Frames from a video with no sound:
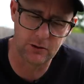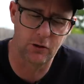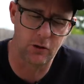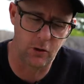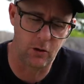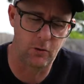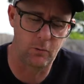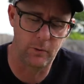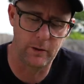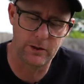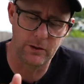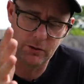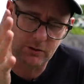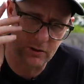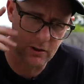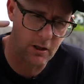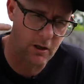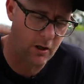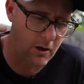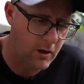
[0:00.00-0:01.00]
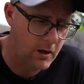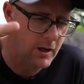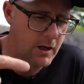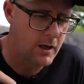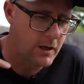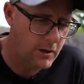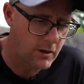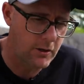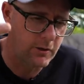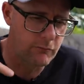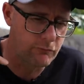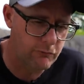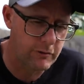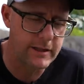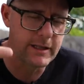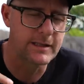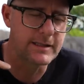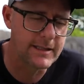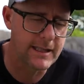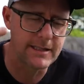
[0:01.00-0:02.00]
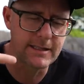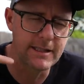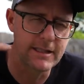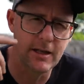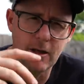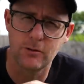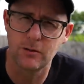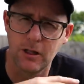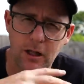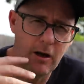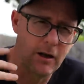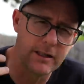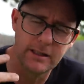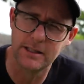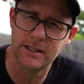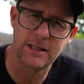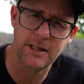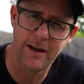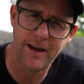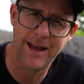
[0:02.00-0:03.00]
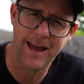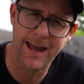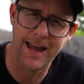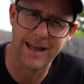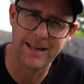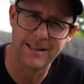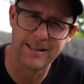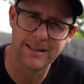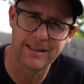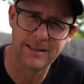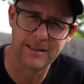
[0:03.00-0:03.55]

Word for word: not when you start kind of reassessing those lines in your head.